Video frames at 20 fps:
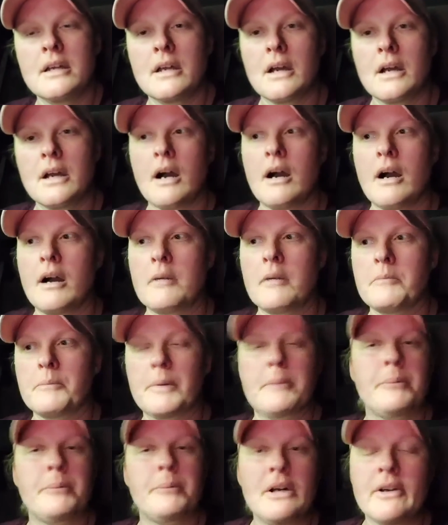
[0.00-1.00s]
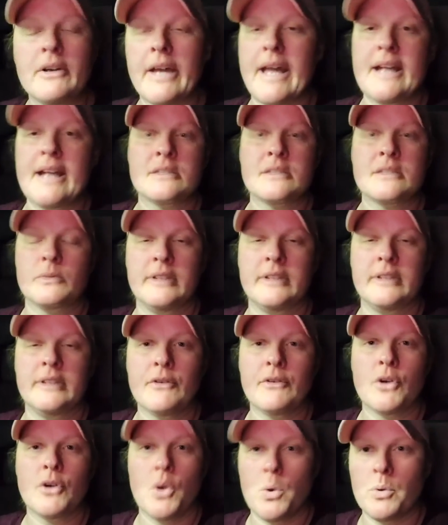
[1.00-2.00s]
um, but bill gates will
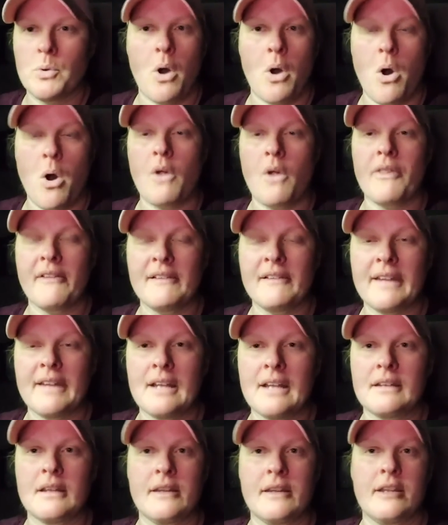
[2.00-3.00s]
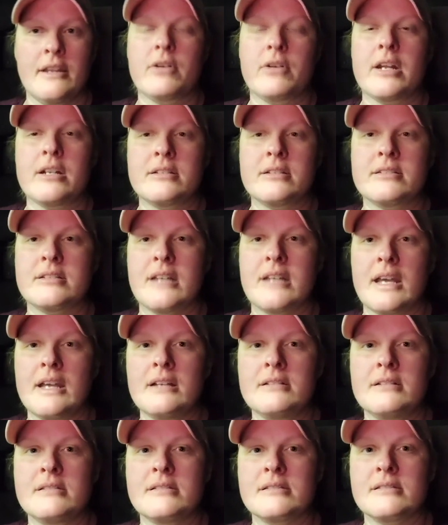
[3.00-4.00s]
never own all the land in the united
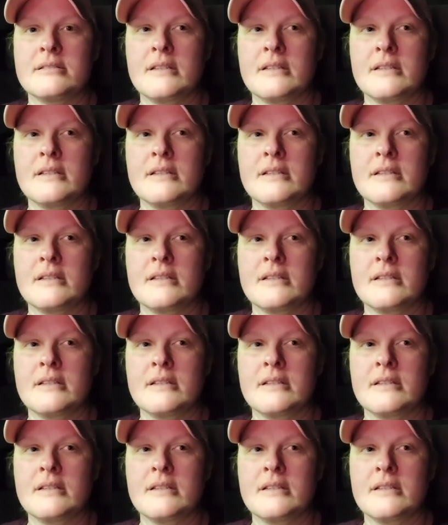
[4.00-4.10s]
states that's